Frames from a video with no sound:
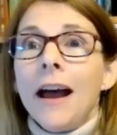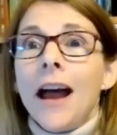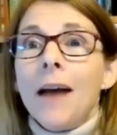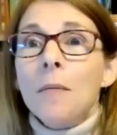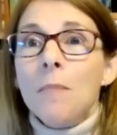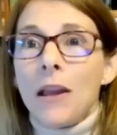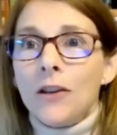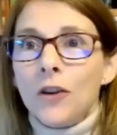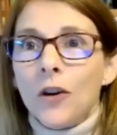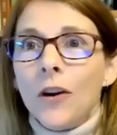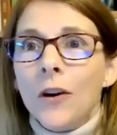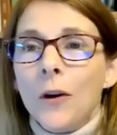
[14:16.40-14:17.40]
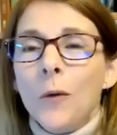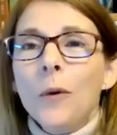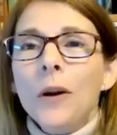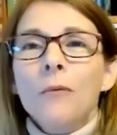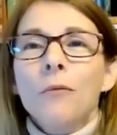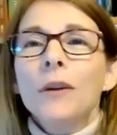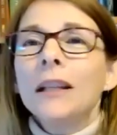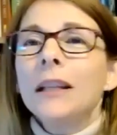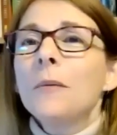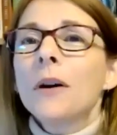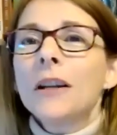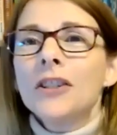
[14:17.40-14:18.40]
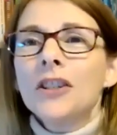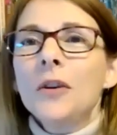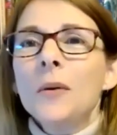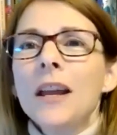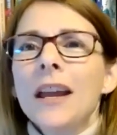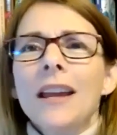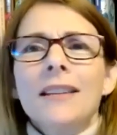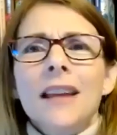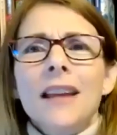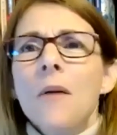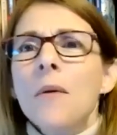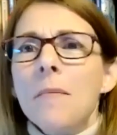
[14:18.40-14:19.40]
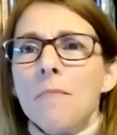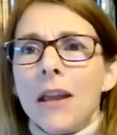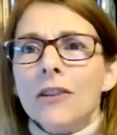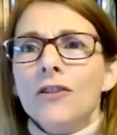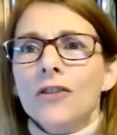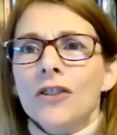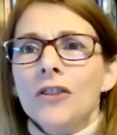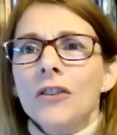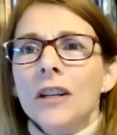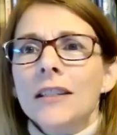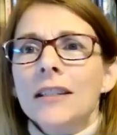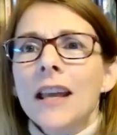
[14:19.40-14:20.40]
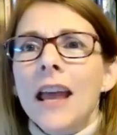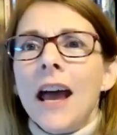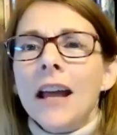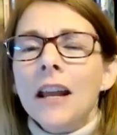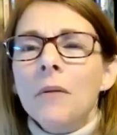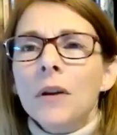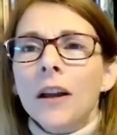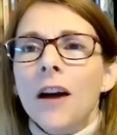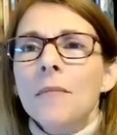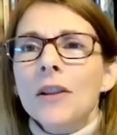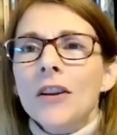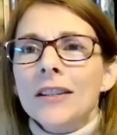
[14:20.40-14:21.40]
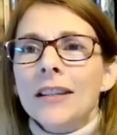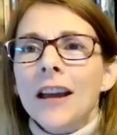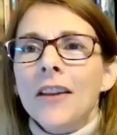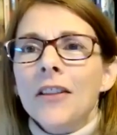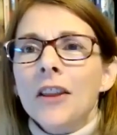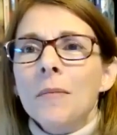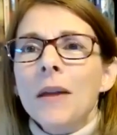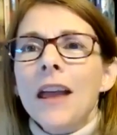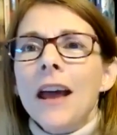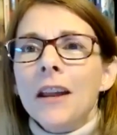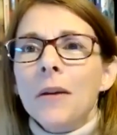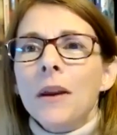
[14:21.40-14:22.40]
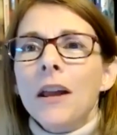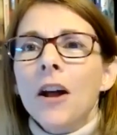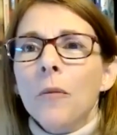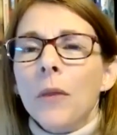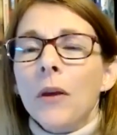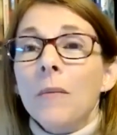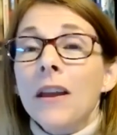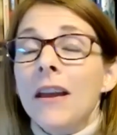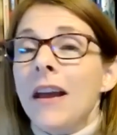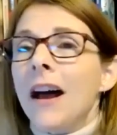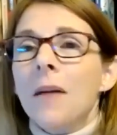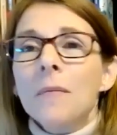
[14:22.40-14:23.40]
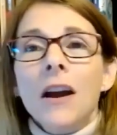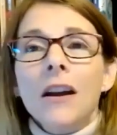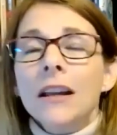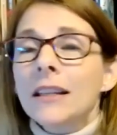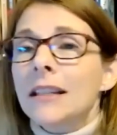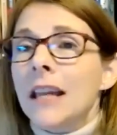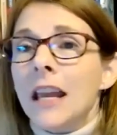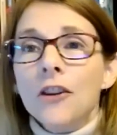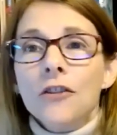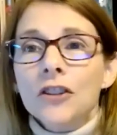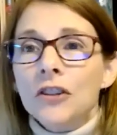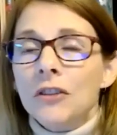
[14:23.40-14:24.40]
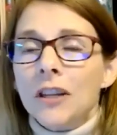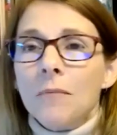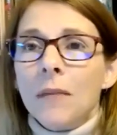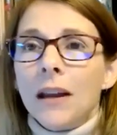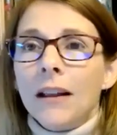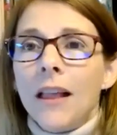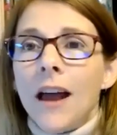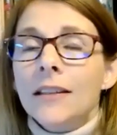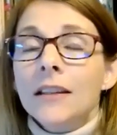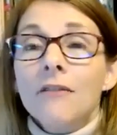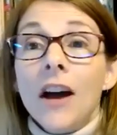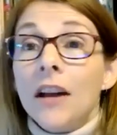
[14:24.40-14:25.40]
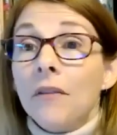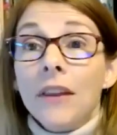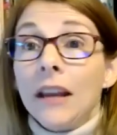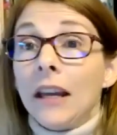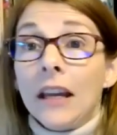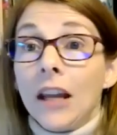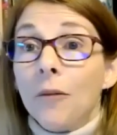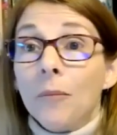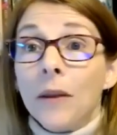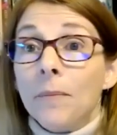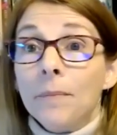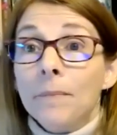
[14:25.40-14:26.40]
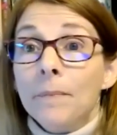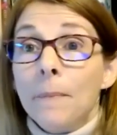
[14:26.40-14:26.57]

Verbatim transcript: I'm a mentor. What I really want to do is I want to mentor students and I want to come alongside them and I want to help them. I'm not going to take your student in my class if I don't think I can help them.